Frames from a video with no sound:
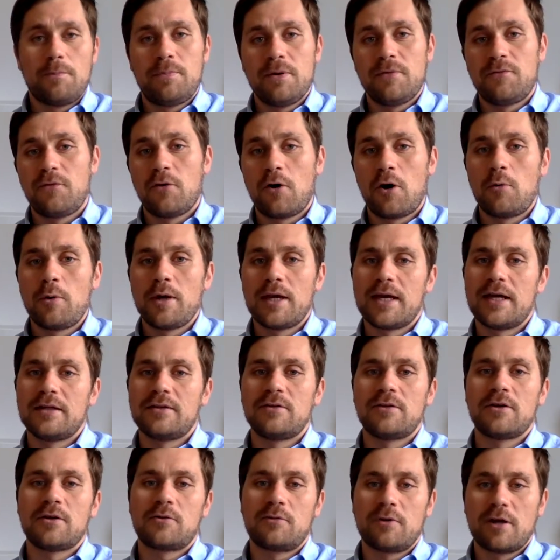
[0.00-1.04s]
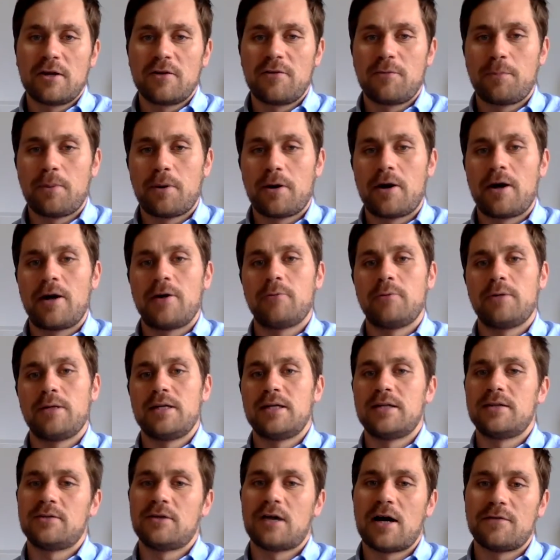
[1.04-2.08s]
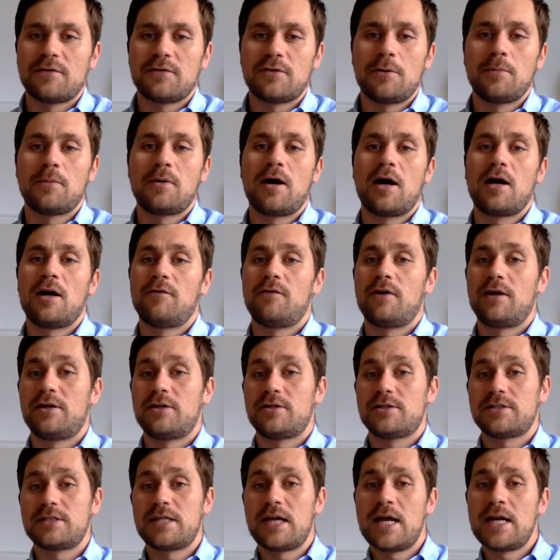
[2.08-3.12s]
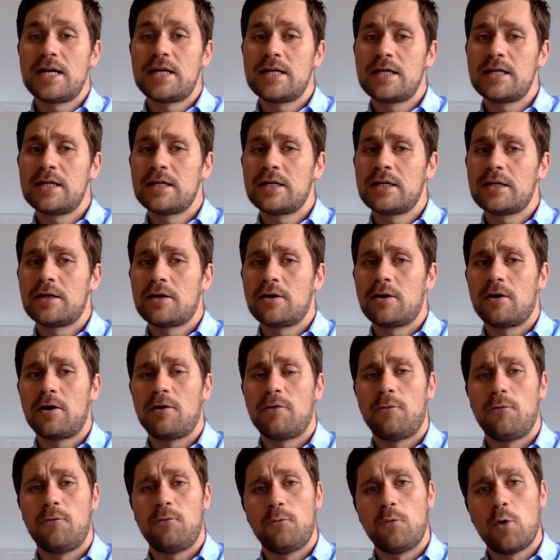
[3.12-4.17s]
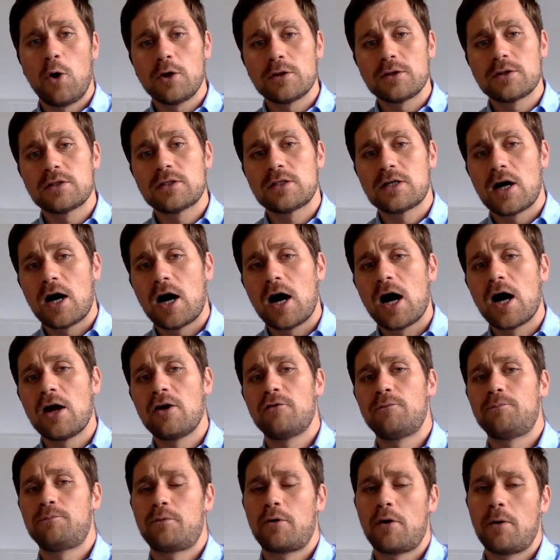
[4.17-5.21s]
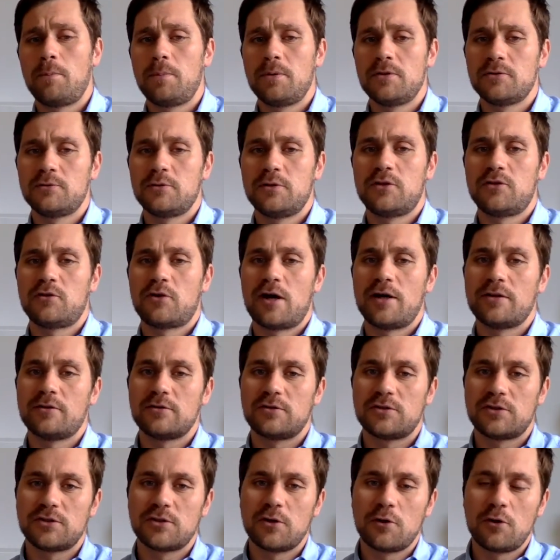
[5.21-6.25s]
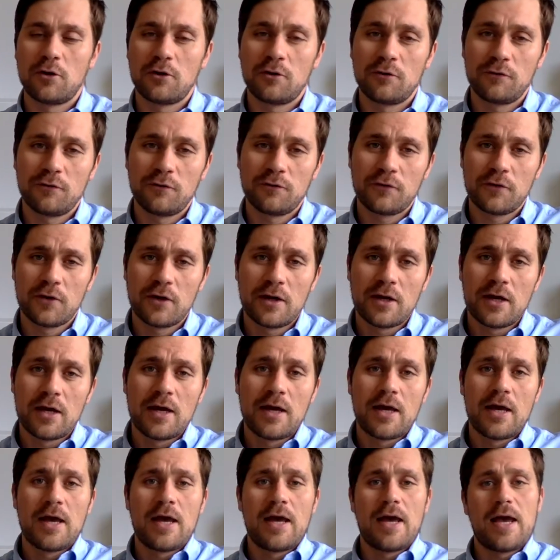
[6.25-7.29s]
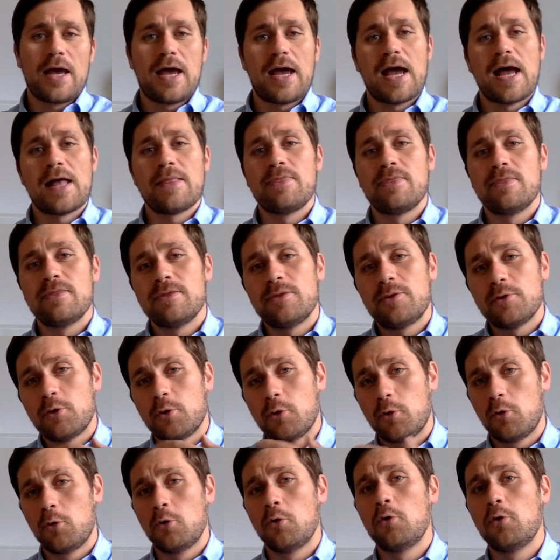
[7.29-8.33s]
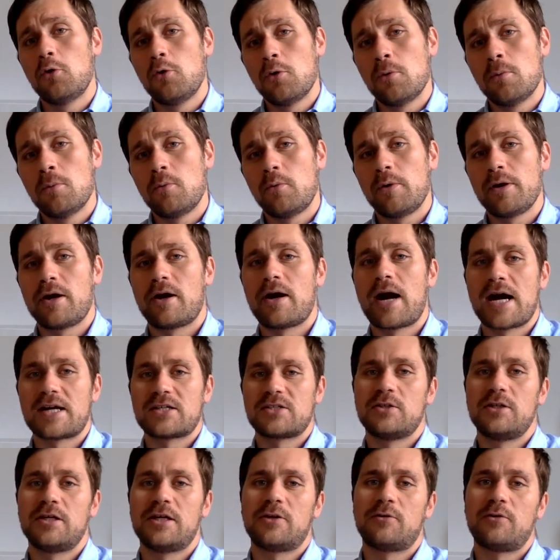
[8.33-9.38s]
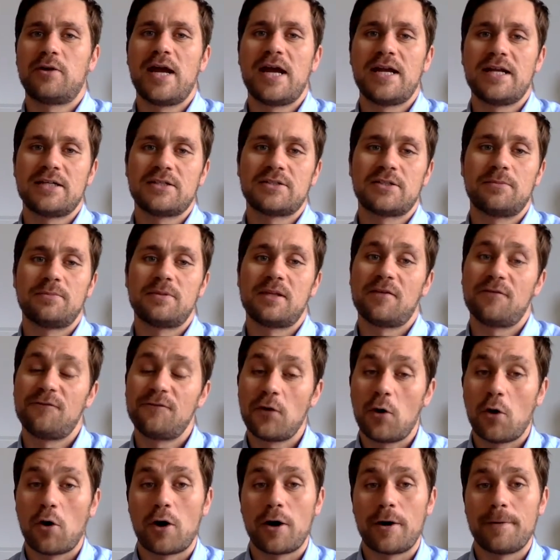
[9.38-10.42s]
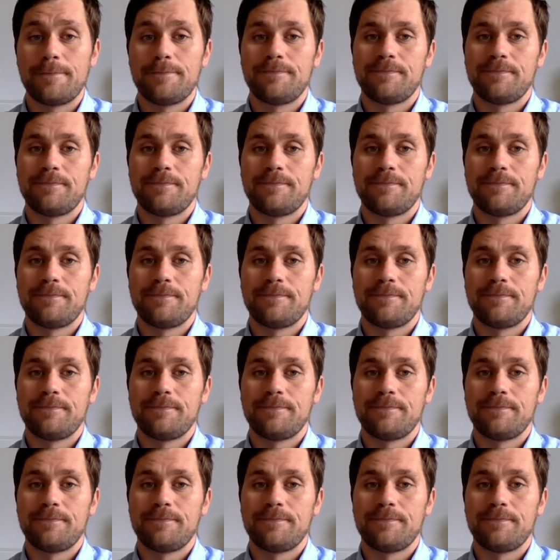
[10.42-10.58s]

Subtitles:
before we get to the creative part, we need to have some kind of understanding of what kind of problems we're trying to solve and whom we are actually creating something for.